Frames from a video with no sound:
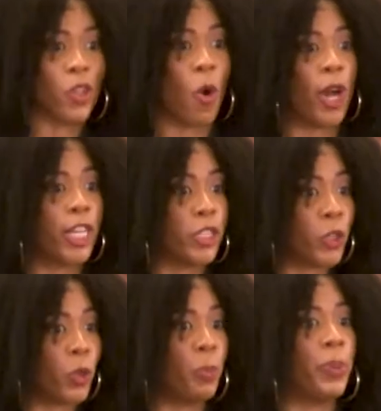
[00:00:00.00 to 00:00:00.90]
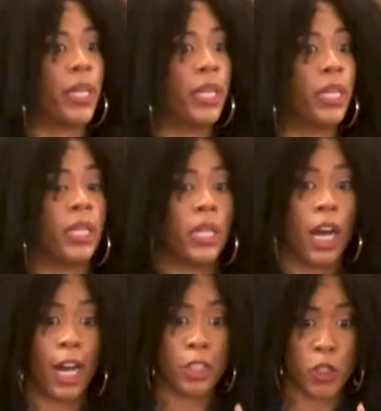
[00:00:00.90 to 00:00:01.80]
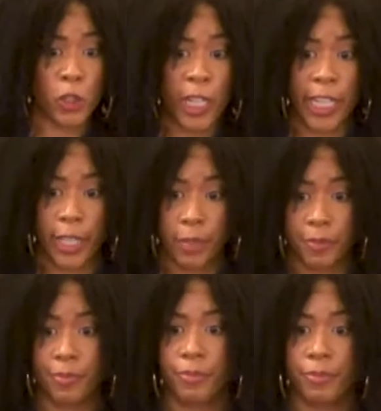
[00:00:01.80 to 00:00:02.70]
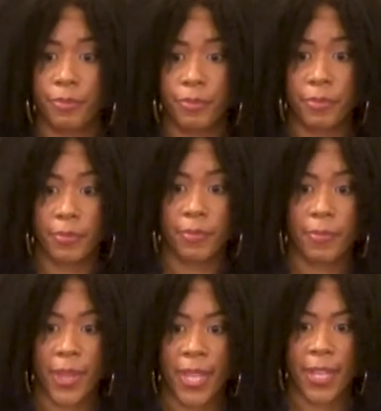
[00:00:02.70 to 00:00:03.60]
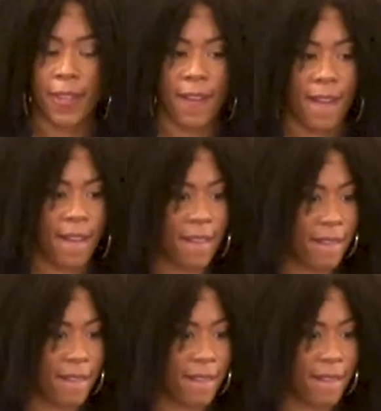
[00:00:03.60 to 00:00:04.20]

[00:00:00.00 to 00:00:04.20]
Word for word: going to be a tree. Yes. Help us, God.